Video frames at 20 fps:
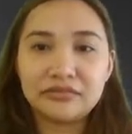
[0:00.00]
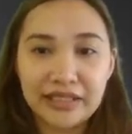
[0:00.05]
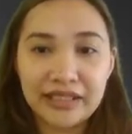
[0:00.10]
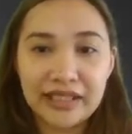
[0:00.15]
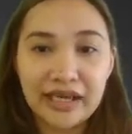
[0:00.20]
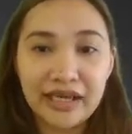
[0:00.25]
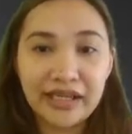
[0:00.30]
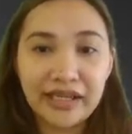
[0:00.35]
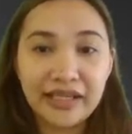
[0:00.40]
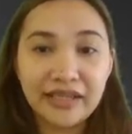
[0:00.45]

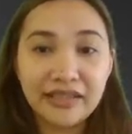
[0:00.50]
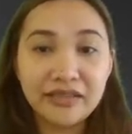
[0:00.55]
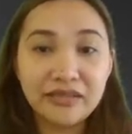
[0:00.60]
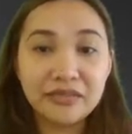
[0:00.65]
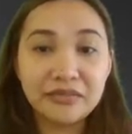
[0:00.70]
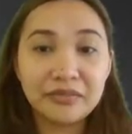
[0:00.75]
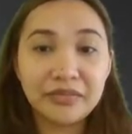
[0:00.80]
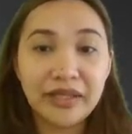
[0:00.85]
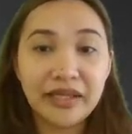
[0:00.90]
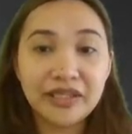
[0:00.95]
9
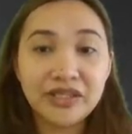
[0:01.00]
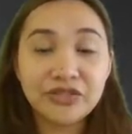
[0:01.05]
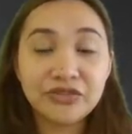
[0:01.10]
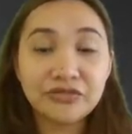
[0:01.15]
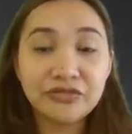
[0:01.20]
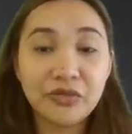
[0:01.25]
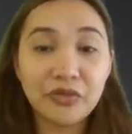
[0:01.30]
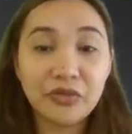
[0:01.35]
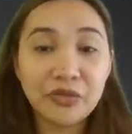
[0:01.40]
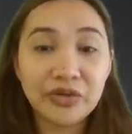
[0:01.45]
plus
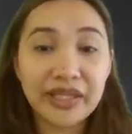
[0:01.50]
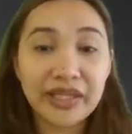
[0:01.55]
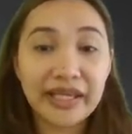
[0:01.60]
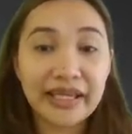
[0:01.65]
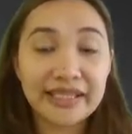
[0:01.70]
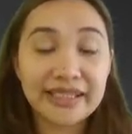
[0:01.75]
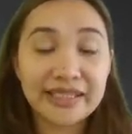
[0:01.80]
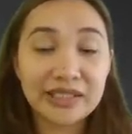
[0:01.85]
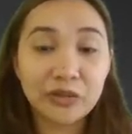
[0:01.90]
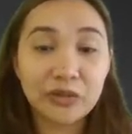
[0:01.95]
4 that
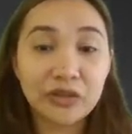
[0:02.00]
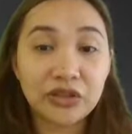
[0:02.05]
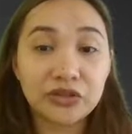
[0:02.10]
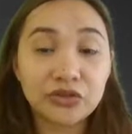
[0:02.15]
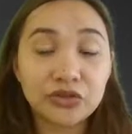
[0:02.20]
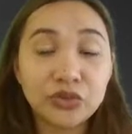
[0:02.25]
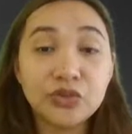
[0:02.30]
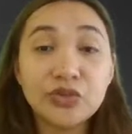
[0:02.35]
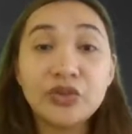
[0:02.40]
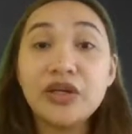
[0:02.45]
is equal
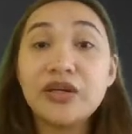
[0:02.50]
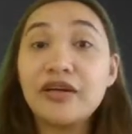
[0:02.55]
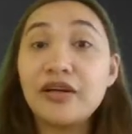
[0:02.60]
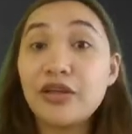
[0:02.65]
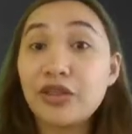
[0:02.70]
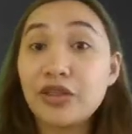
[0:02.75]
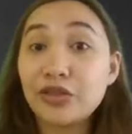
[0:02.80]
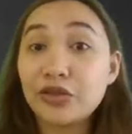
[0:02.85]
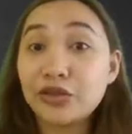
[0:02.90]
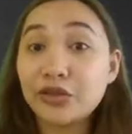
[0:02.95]
to
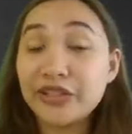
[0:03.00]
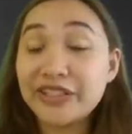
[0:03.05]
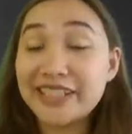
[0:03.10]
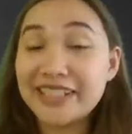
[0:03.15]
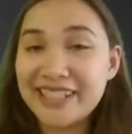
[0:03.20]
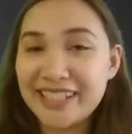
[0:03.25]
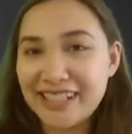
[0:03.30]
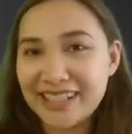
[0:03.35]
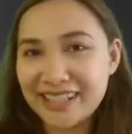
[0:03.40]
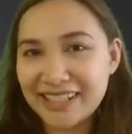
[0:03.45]

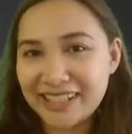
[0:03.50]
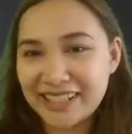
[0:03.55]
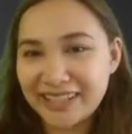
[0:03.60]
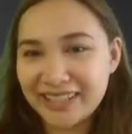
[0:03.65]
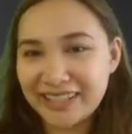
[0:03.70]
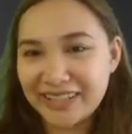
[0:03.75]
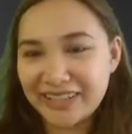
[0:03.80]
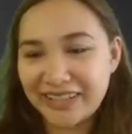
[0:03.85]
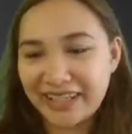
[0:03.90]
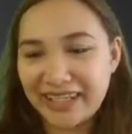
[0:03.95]
13
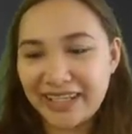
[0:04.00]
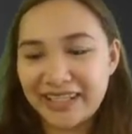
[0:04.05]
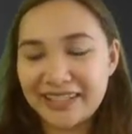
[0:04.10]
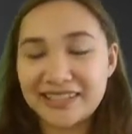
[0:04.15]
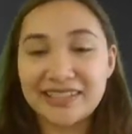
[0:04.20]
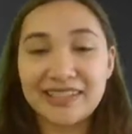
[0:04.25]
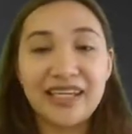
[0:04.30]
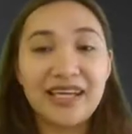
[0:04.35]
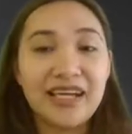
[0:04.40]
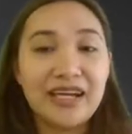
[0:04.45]
okay
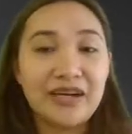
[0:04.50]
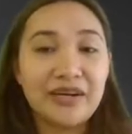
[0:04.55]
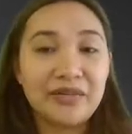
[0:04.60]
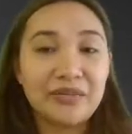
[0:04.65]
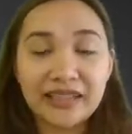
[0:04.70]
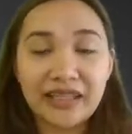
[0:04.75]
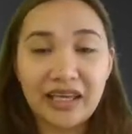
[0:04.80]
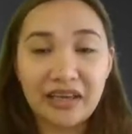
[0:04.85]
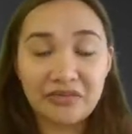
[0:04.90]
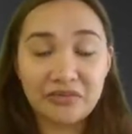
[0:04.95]
let's
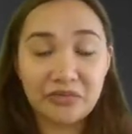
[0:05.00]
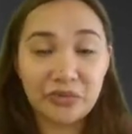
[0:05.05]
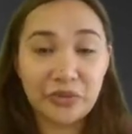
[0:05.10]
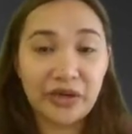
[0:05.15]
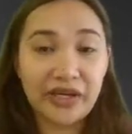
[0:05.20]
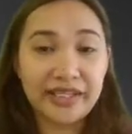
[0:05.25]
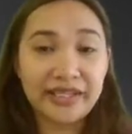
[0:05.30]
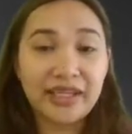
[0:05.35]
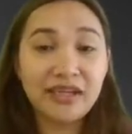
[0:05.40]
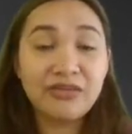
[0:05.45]
okay
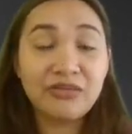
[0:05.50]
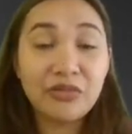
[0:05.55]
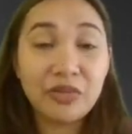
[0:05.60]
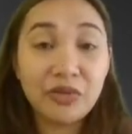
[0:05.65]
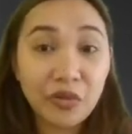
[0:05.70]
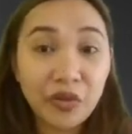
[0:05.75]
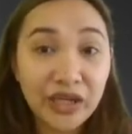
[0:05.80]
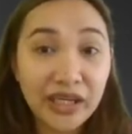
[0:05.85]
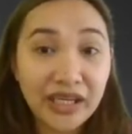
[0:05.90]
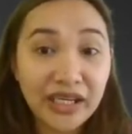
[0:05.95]
bring down
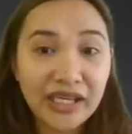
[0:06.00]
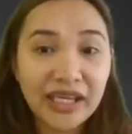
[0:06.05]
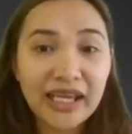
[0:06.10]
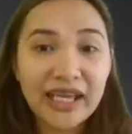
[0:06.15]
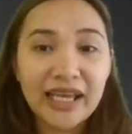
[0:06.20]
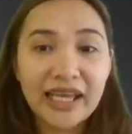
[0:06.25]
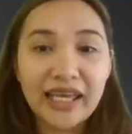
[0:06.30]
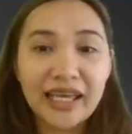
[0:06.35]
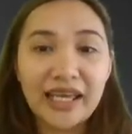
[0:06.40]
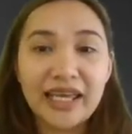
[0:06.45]
3
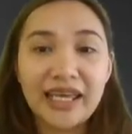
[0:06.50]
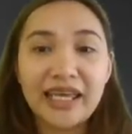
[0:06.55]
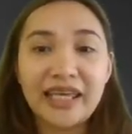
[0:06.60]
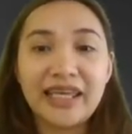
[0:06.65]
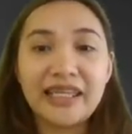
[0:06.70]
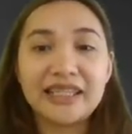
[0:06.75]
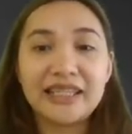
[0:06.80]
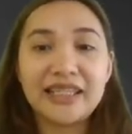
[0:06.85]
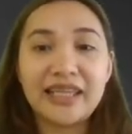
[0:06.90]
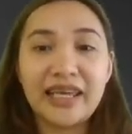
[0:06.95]

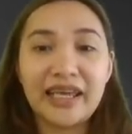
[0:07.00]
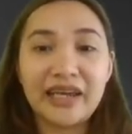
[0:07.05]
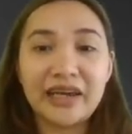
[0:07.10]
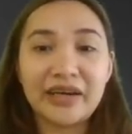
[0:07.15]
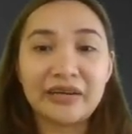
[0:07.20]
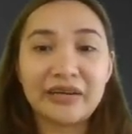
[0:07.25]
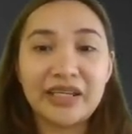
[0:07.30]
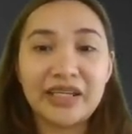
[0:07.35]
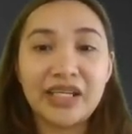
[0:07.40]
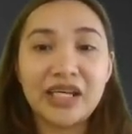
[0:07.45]
and
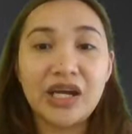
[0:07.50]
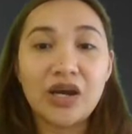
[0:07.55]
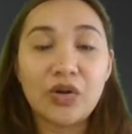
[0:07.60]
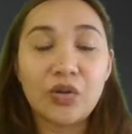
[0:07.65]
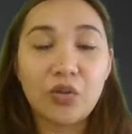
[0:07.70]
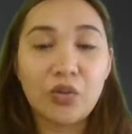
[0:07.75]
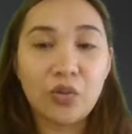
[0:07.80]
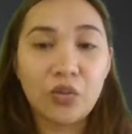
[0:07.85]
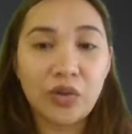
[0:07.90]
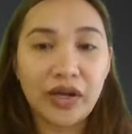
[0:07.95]
carry
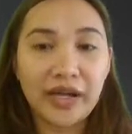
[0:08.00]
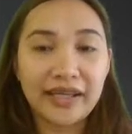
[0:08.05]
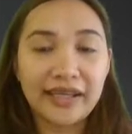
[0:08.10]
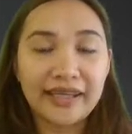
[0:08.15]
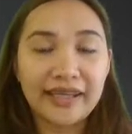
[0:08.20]
1